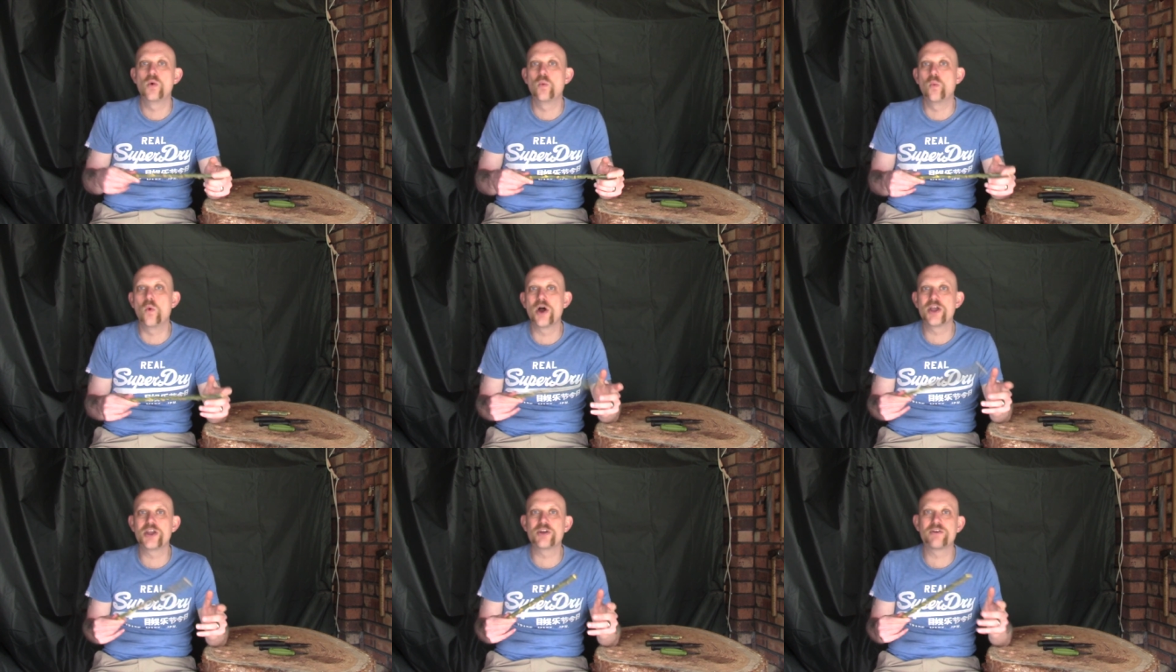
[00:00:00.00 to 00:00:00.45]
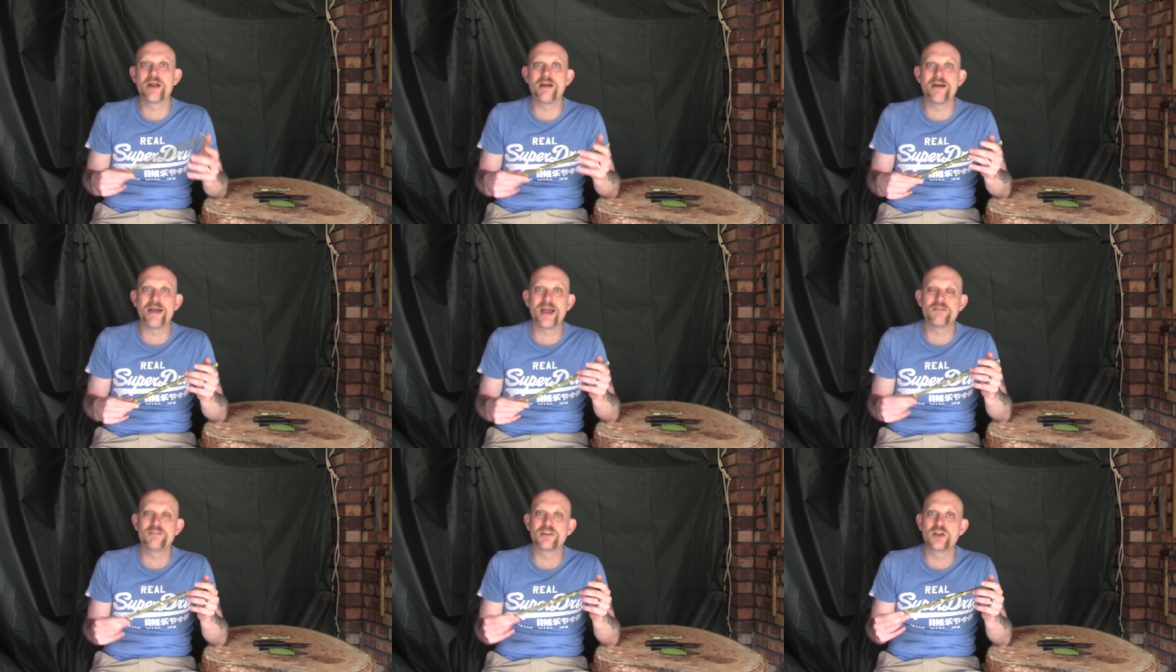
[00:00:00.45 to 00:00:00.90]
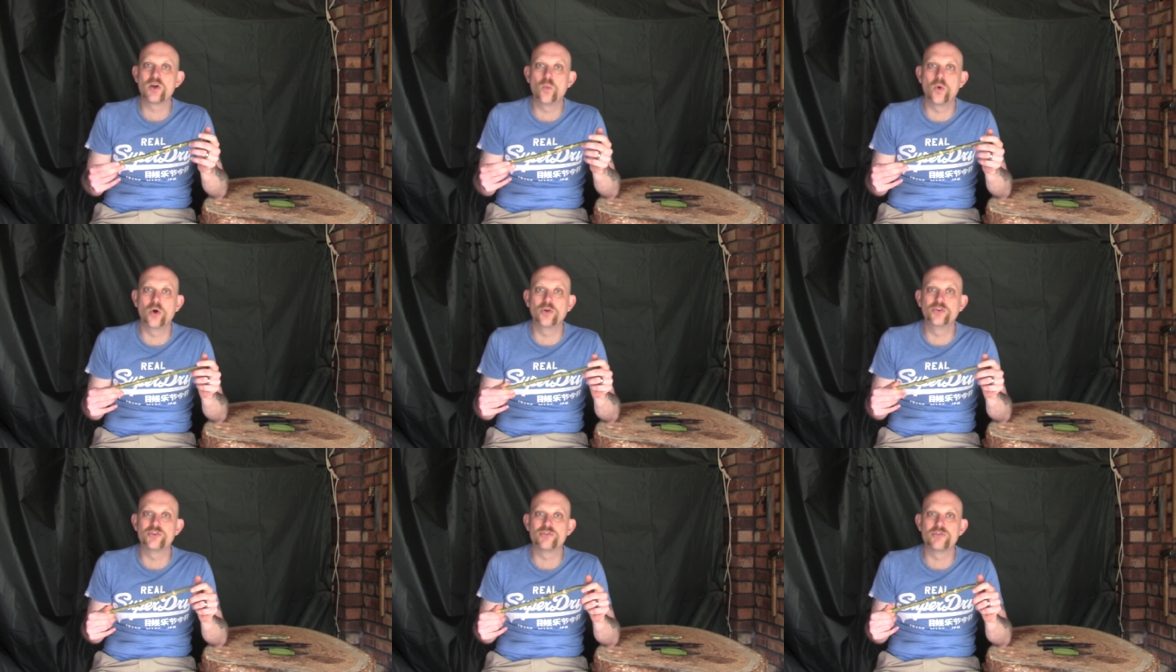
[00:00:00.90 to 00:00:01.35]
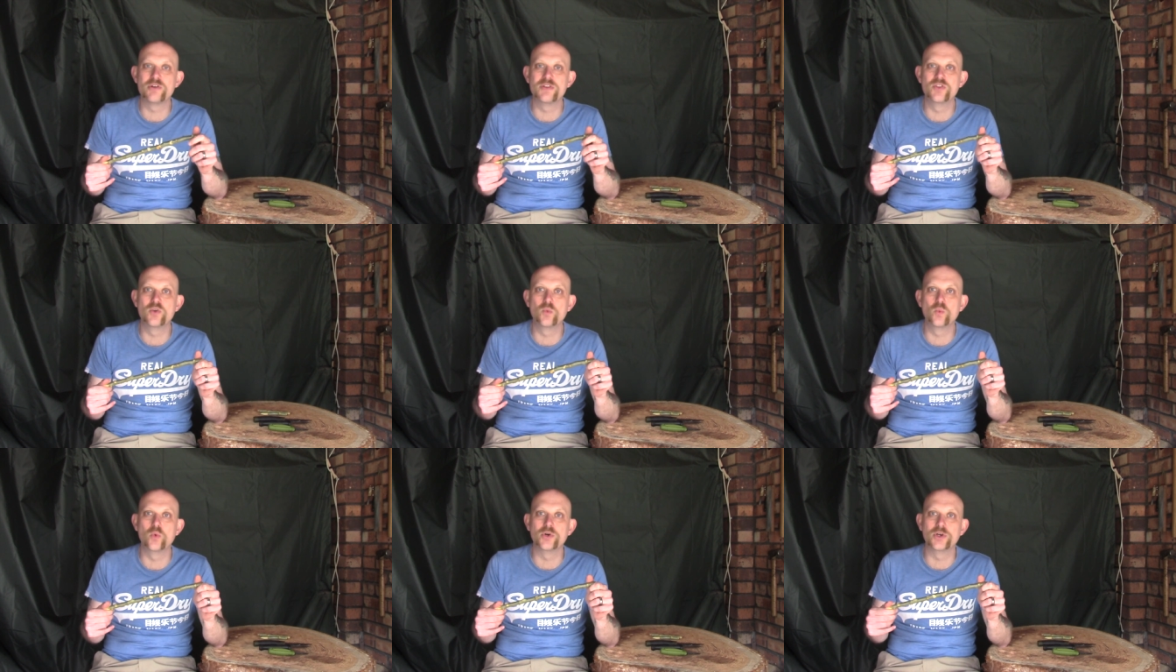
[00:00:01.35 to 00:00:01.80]
while you're out having a wander
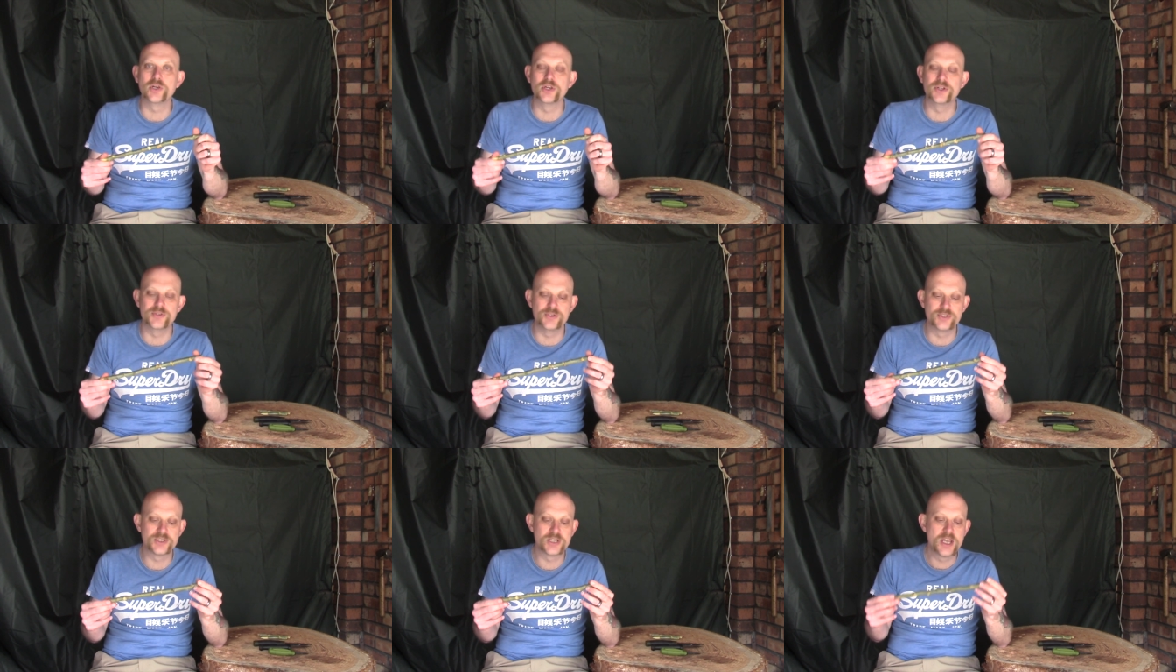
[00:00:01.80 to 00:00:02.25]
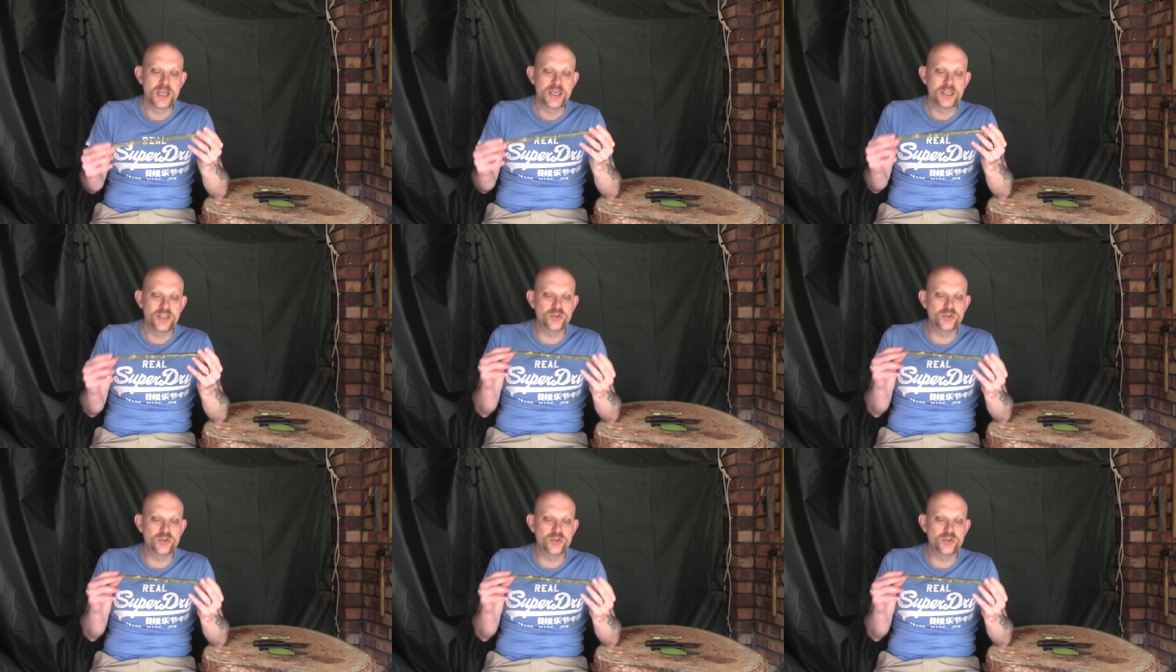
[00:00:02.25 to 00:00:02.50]
in the woodlands.